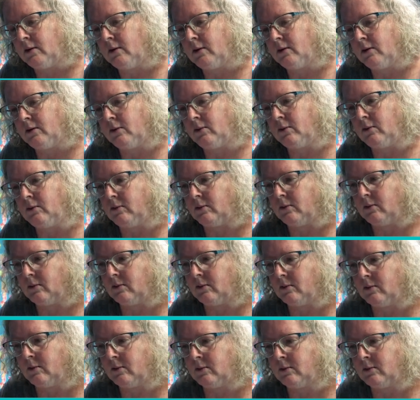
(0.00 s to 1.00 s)
Oh.
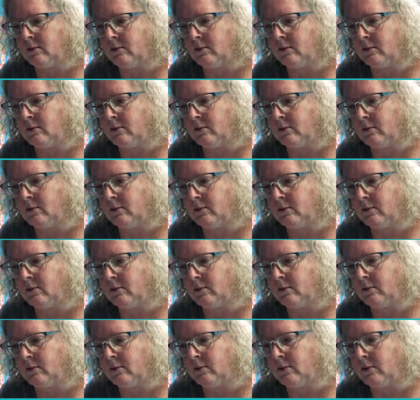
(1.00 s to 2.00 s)

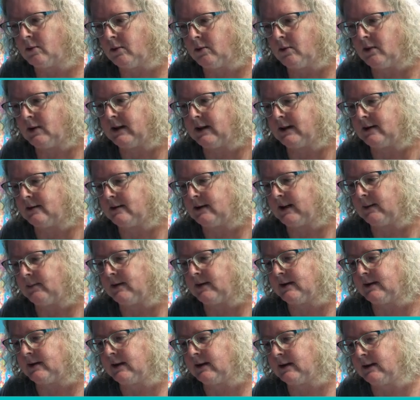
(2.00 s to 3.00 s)
Oh, it had double
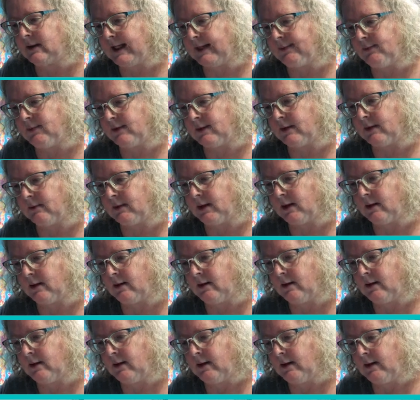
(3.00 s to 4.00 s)
stick tape or something.
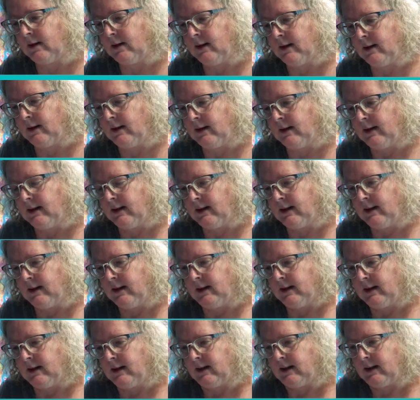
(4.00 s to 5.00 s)

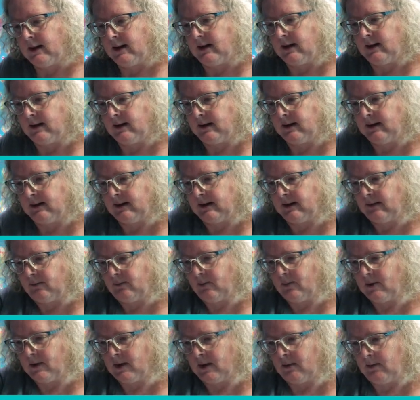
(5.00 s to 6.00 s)
And does it
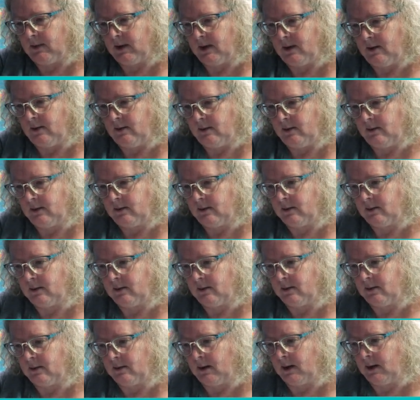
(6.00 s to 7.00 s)
come out?
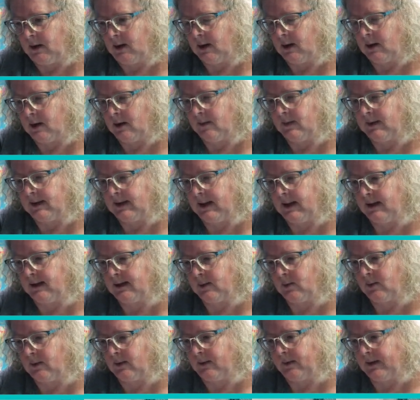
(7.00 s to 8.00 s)
Comes out as
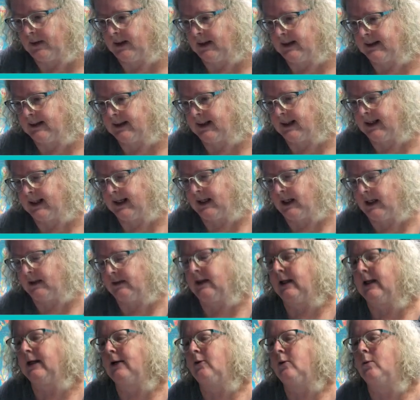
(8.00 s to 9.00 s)
one piece again like
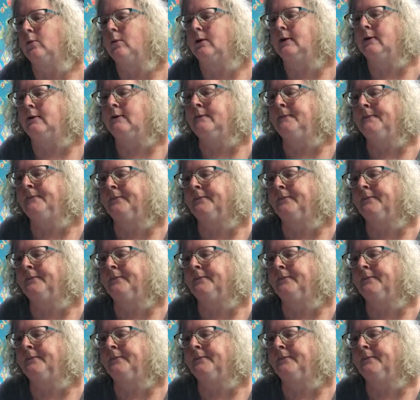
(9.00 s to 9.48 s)
the other one.